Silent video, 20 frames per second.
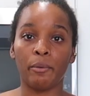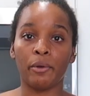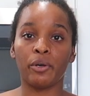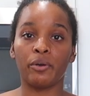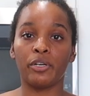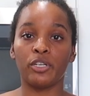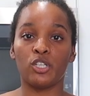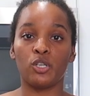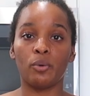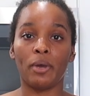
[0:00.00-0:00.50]
we're
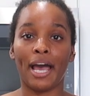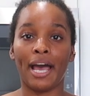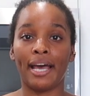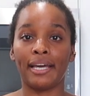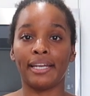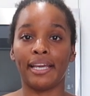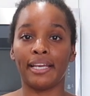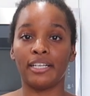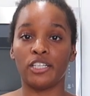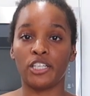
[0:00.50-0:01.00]
going to
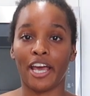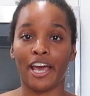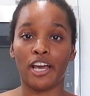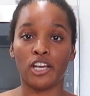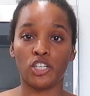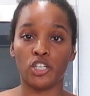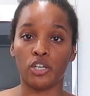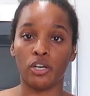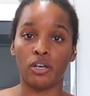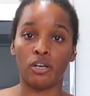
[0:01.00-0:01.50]
add a
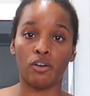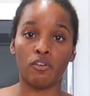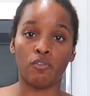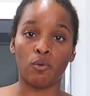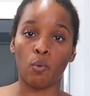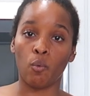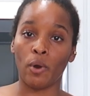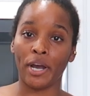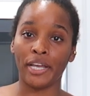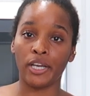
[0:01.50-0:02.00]
dash of
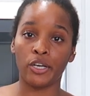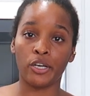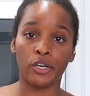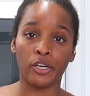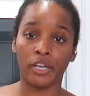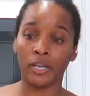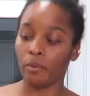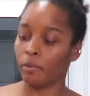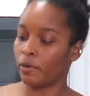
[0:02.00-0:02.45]
white cooking